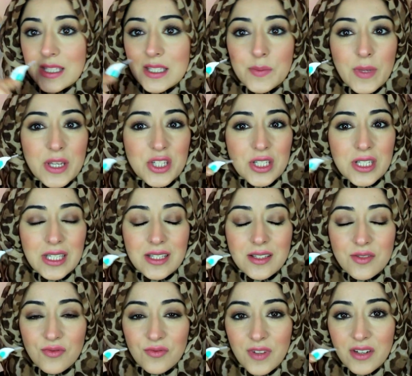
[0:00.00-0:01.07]
Especially,
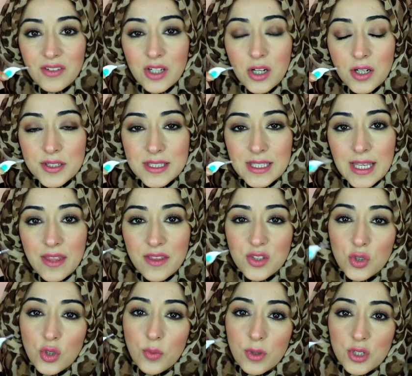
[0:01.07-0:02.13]
it's very hard to get the
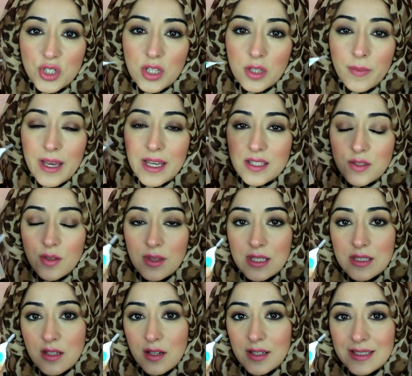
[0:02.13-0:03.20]
toothbrush at the back, so
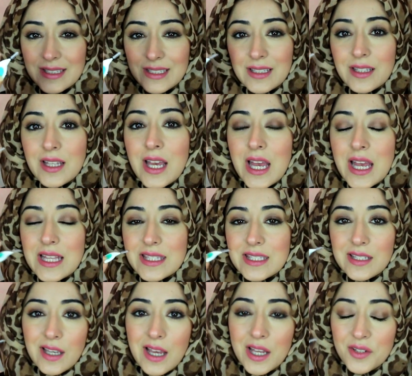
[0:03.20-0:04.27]
these are ideal
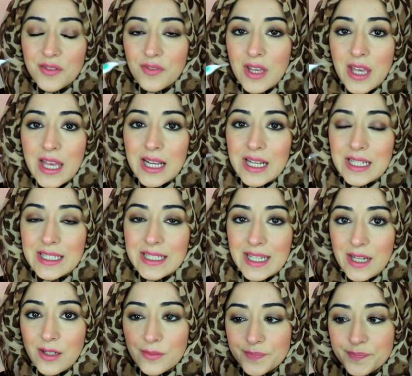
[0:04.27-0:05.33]
to kind of clean
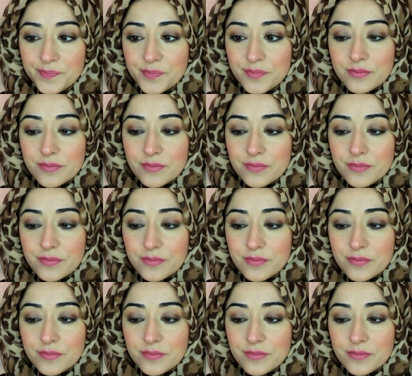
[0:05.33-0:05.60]
out